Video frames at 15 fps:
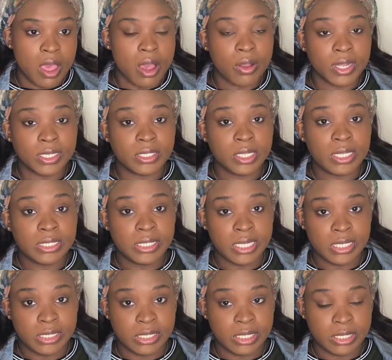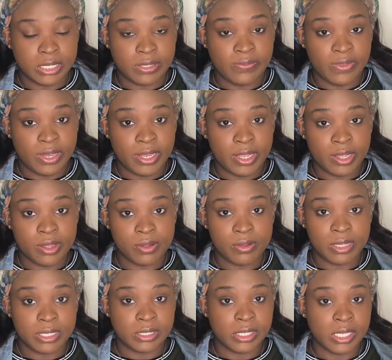Okay, so let's get into this video.
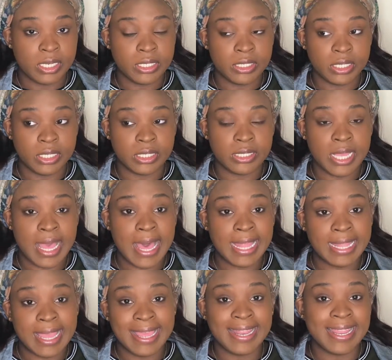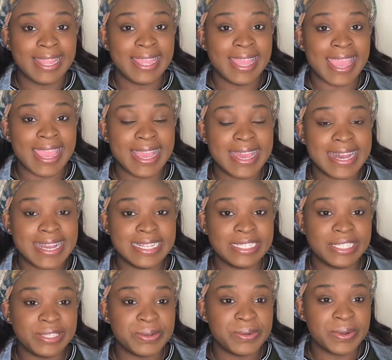Let's get into this highlighting and
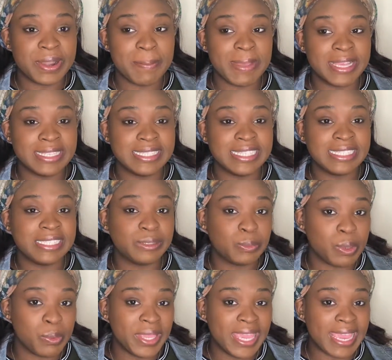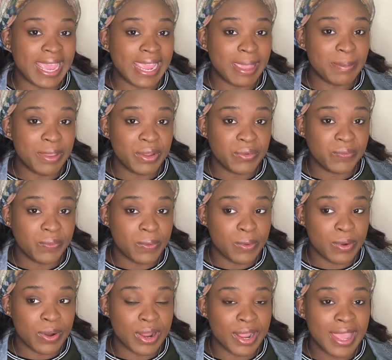contouring because this is what we came here
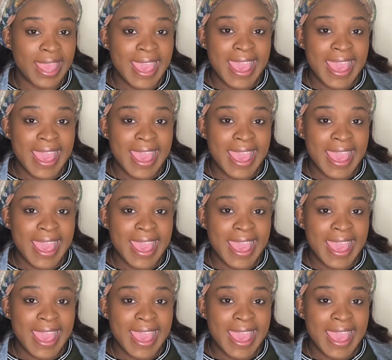for.